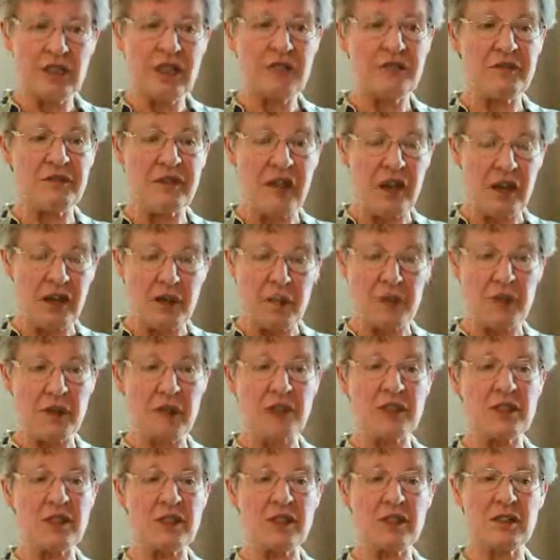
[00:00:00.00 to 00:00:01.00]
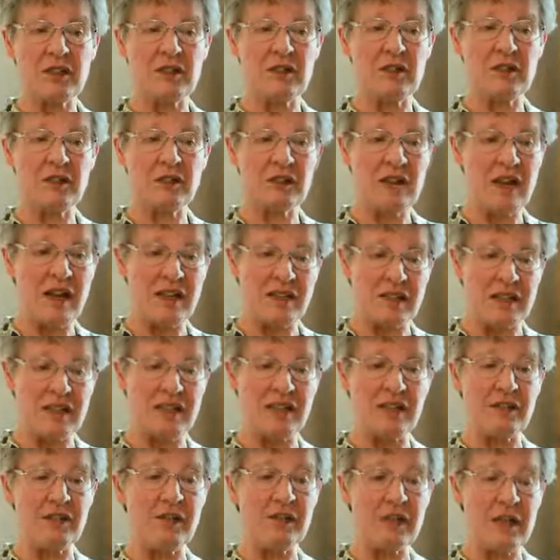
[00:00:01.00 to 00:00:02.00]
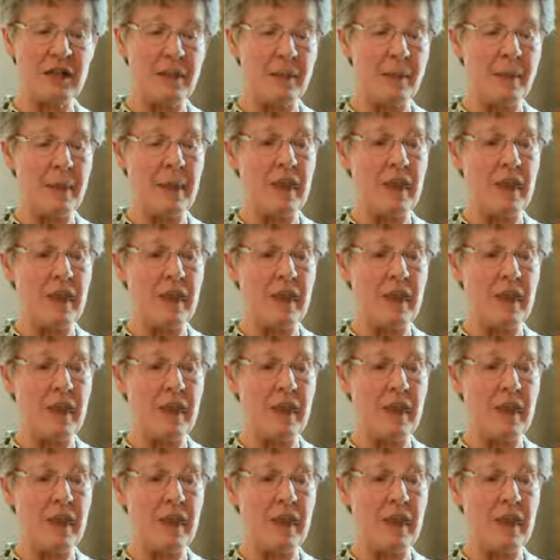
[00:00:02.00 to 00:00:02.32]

developments necessary.